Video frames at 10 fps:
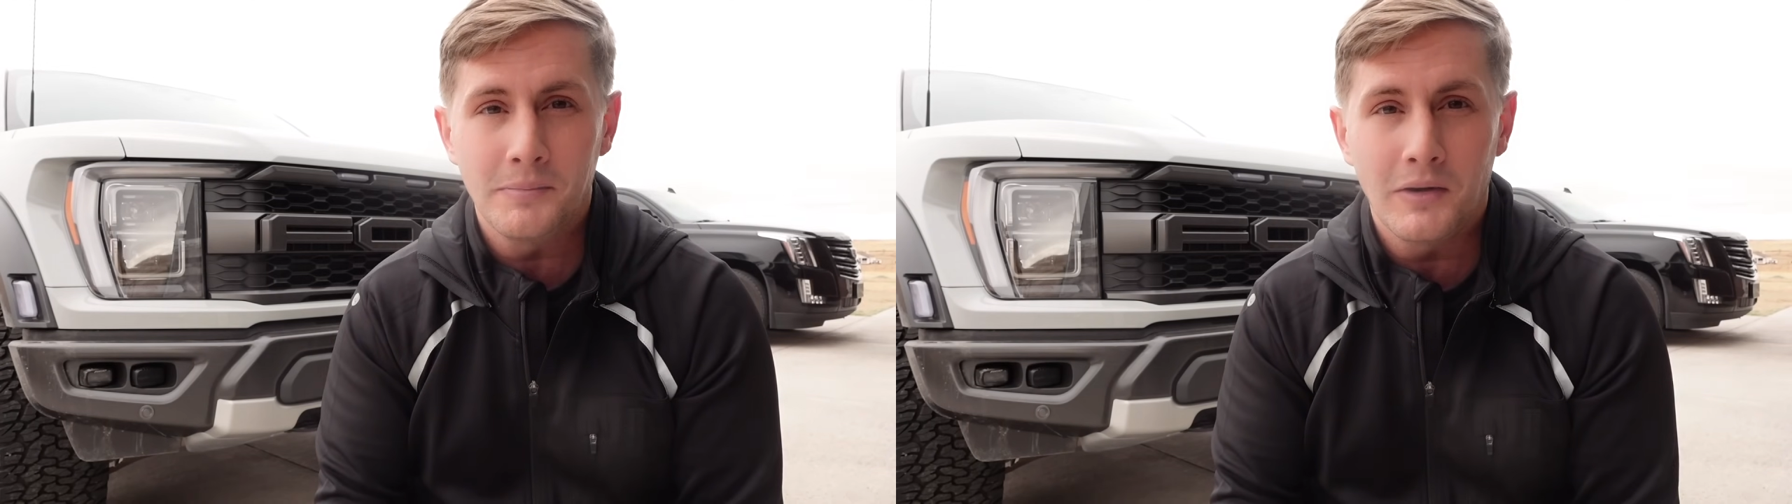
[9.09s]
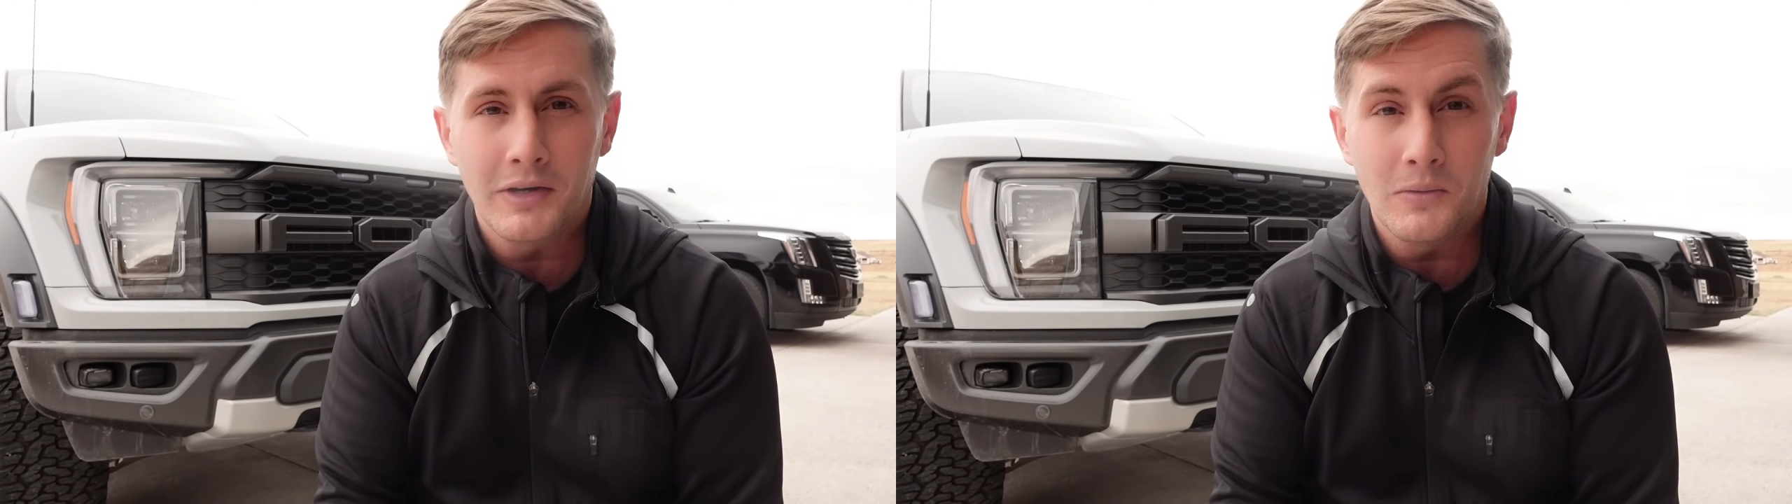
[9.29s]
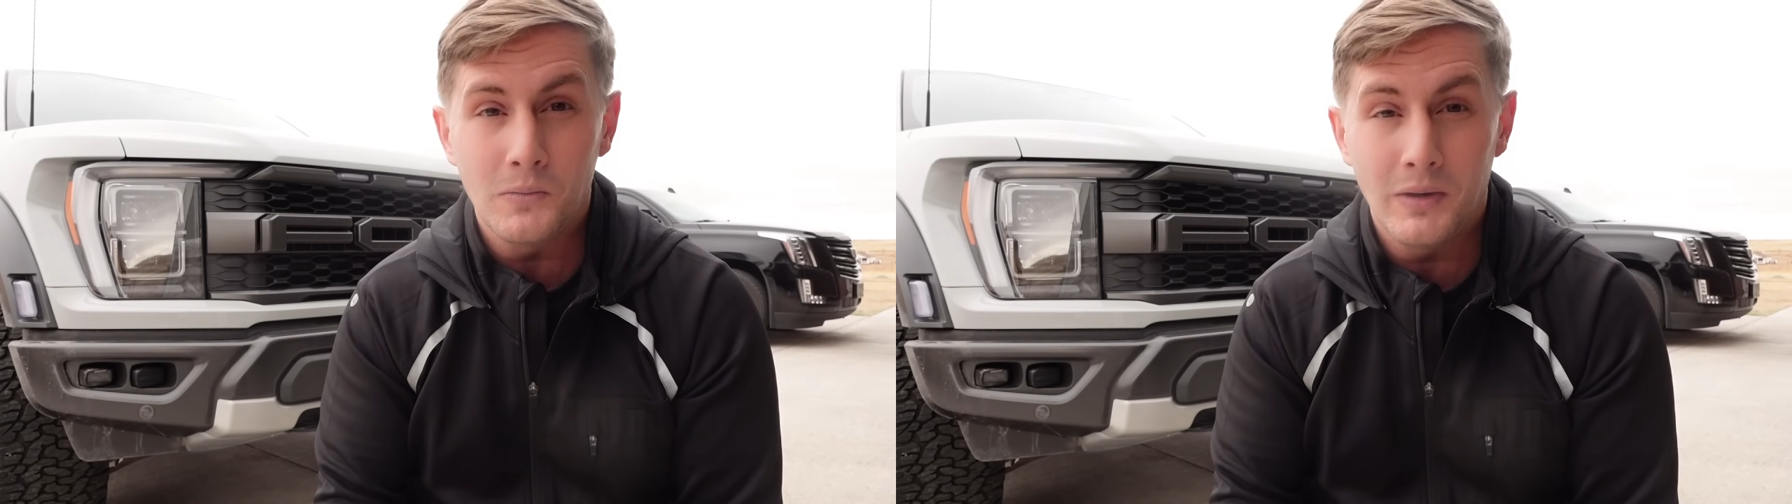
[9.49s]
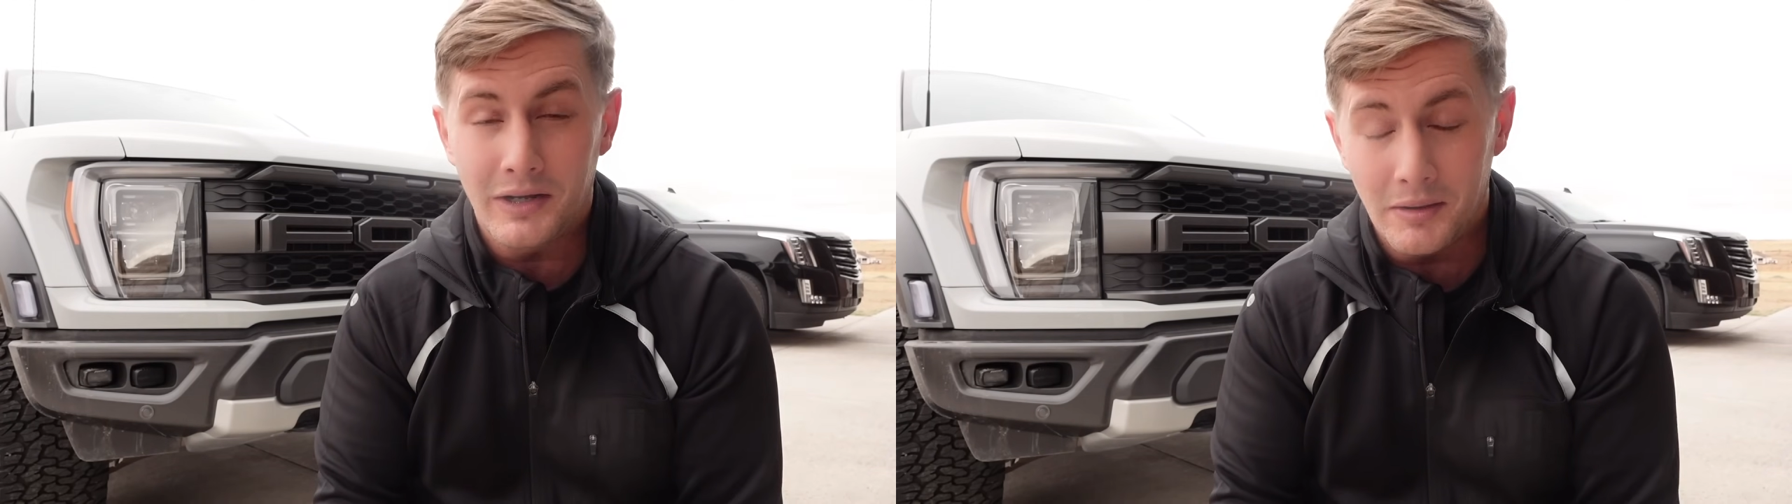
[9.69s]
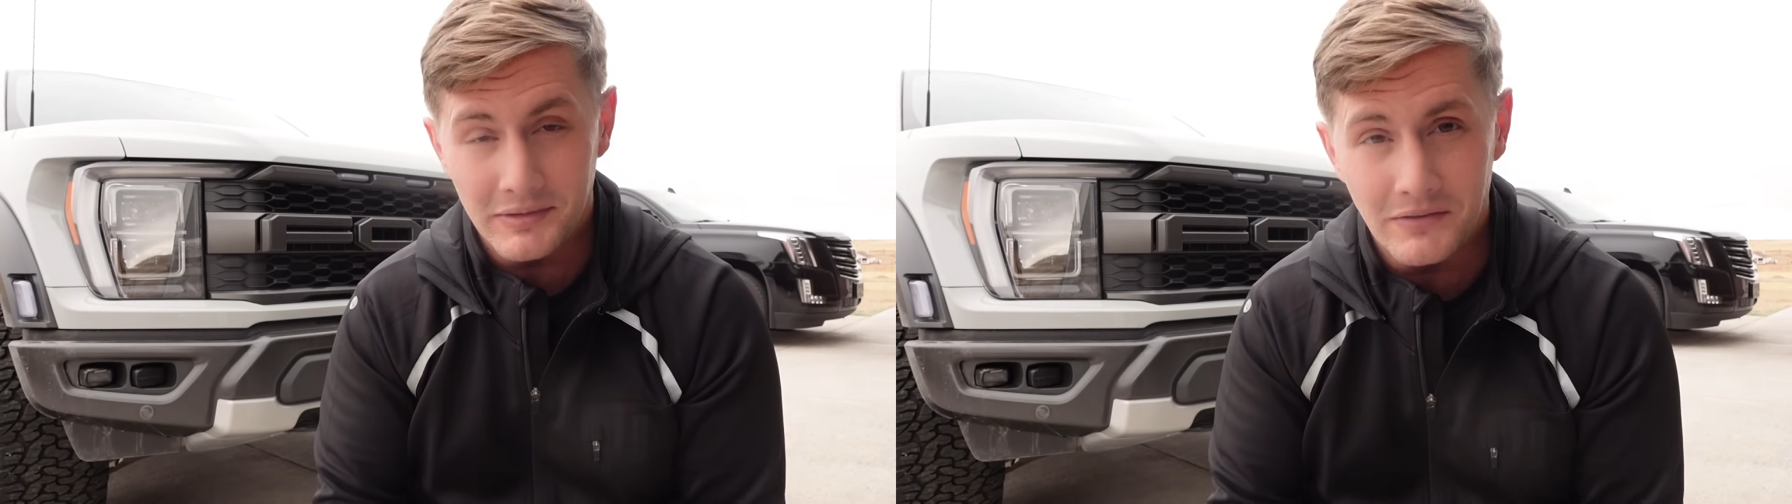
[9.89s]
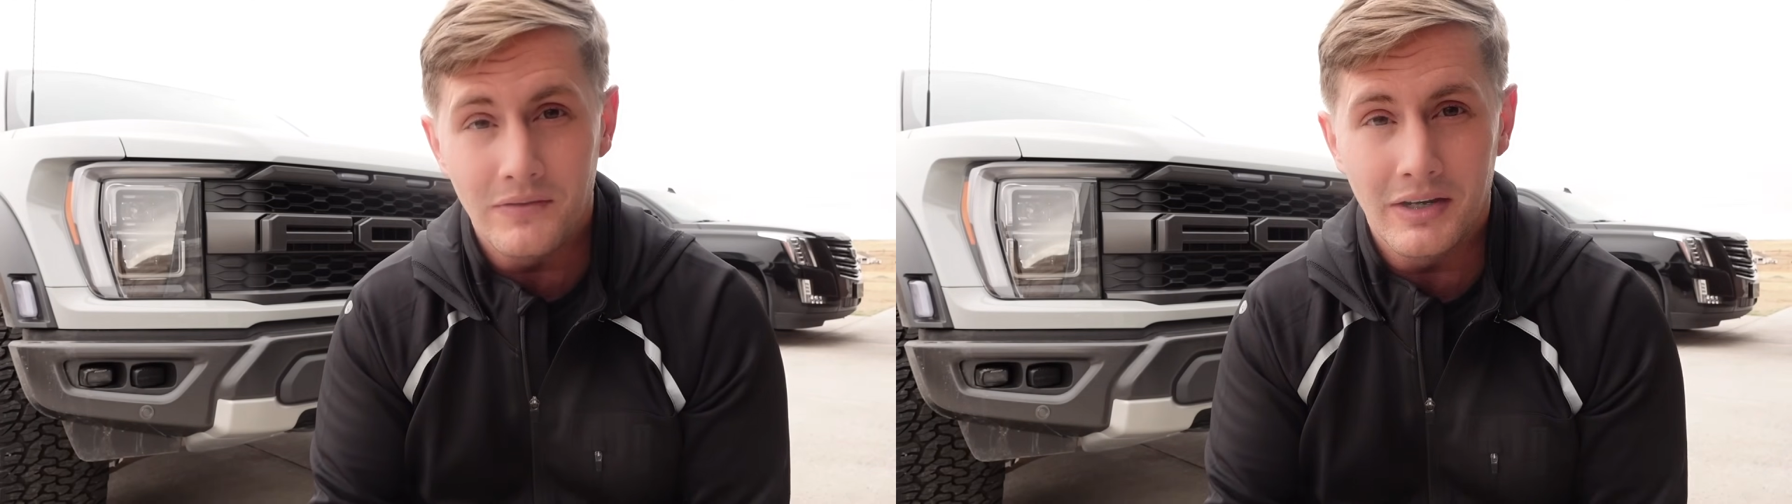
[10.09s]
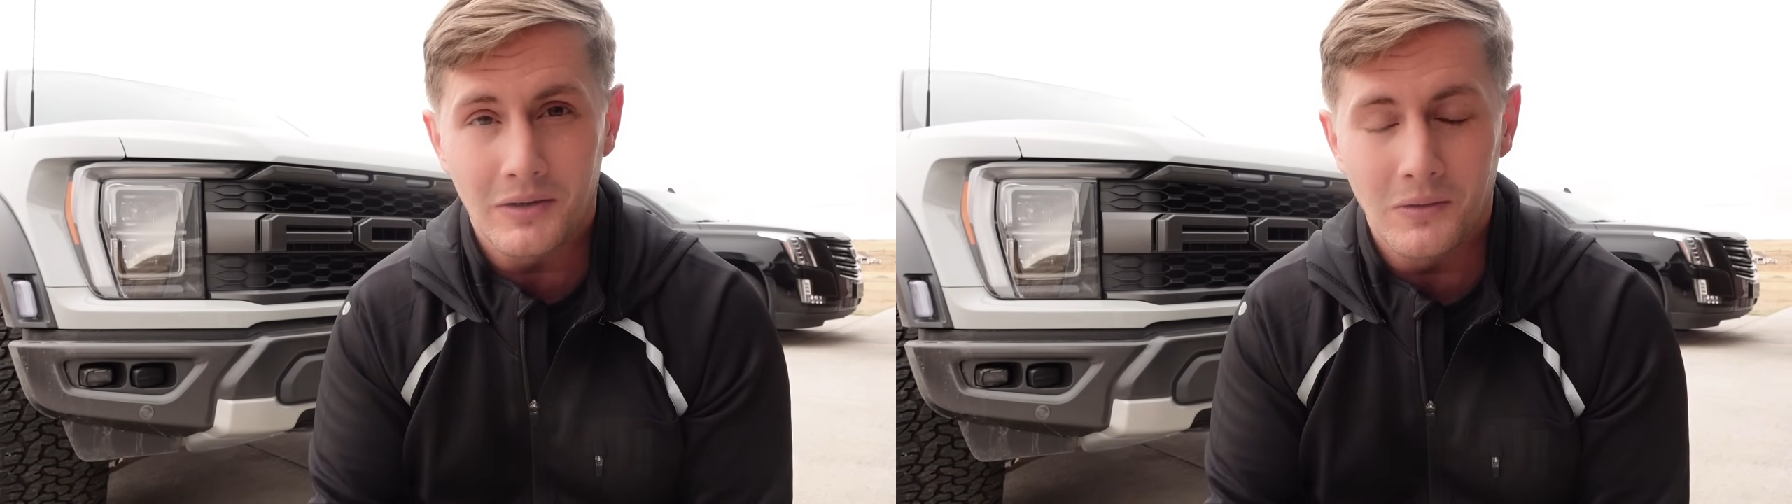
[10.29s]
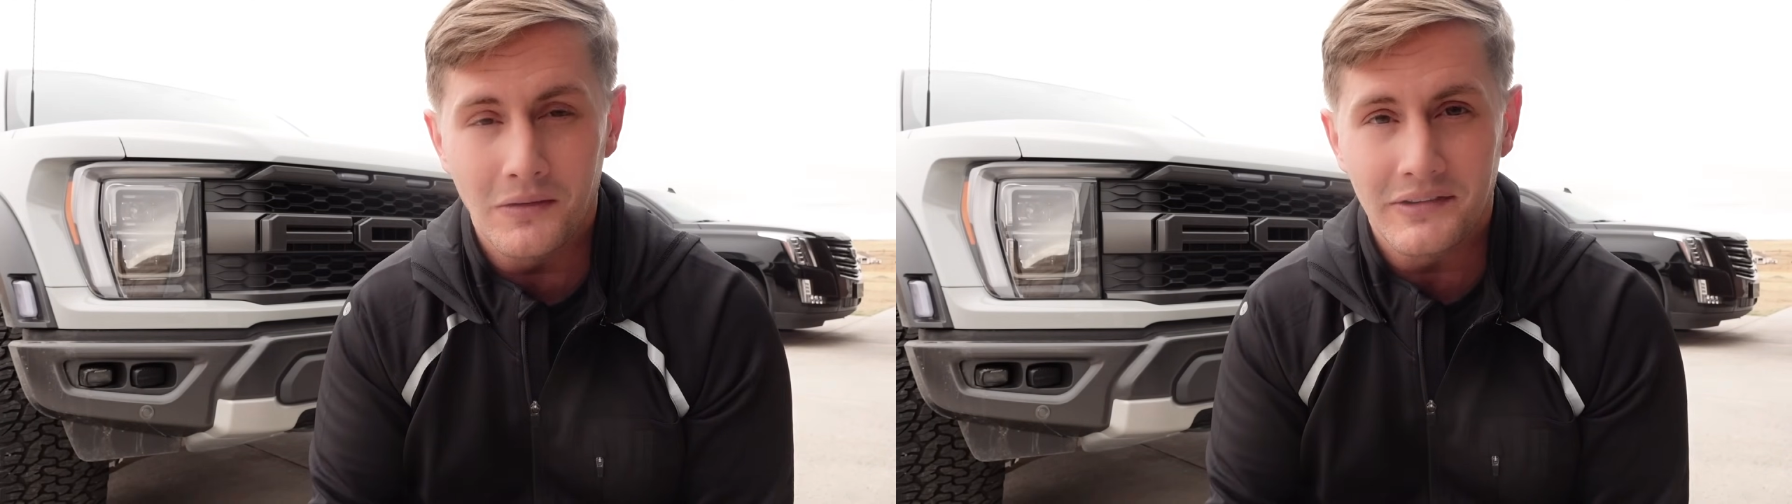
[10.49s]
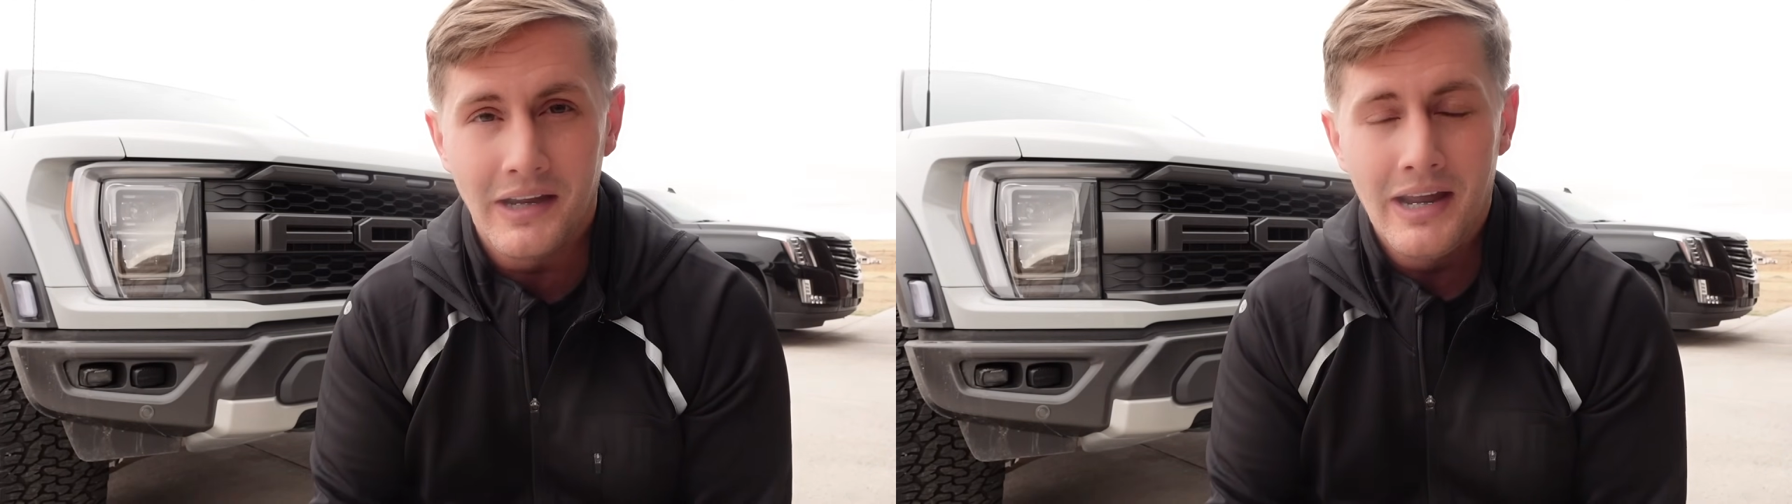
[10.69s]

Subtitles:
market when it comes to vehicles.